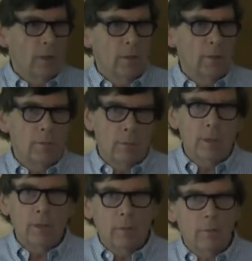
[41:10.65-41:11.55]
I,
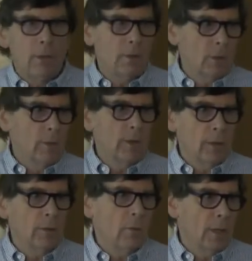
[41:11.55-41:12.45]
I know the argument the
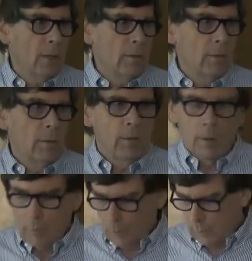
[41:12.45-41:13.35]
other way,
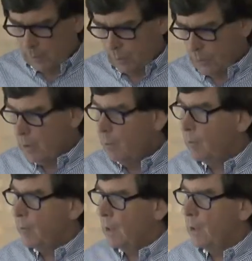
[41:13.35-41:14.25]
but
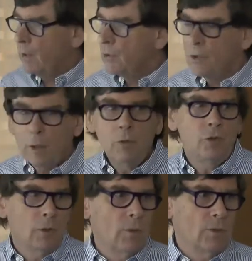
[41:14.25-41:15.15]
um, they are so
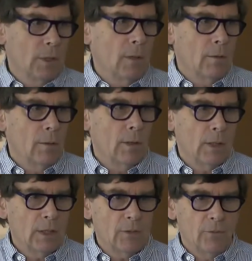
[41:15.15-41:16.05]
choosy,
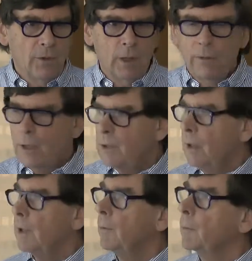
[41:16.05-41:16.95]
it gets very, very
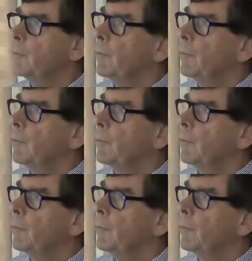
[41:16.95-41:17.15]
tight.